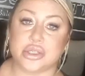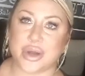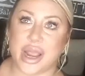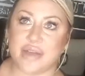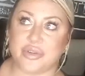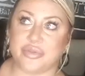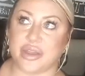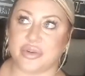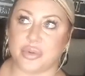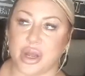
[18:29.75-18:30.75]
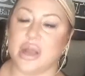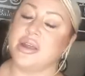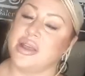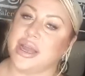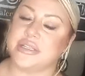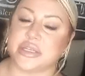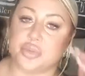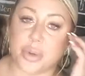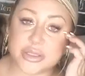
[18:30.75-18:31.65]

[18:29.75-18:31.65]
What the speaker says: Do I have a favorite one? I do.